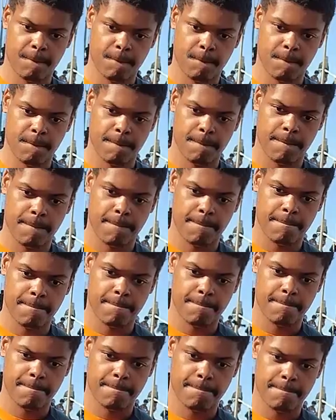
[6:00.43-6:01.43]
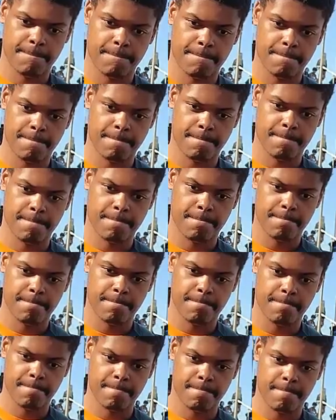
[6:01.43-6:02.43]

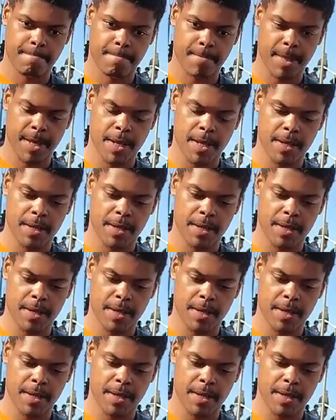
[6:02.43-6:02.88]
This person isn't speaking.